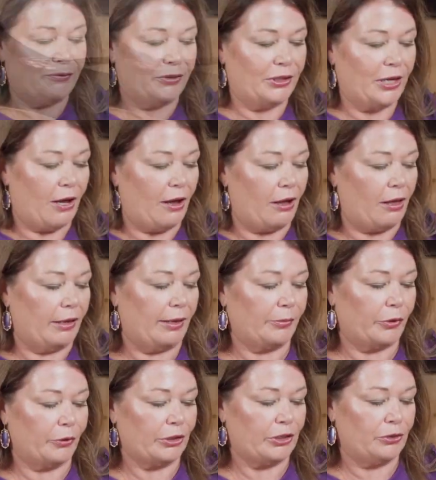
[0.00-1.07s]
y'all, I'm
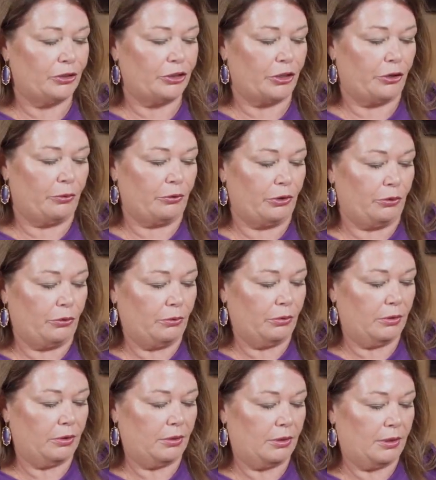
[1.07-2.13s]
going to show you
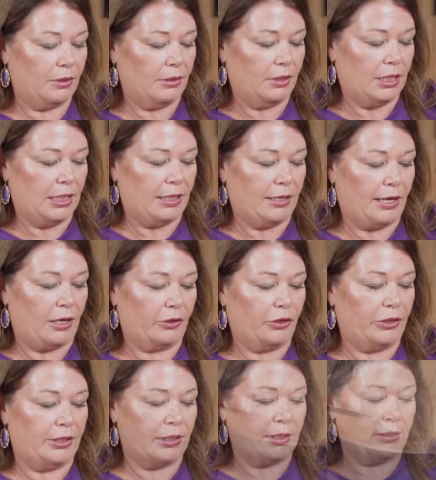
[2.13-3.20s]
how good this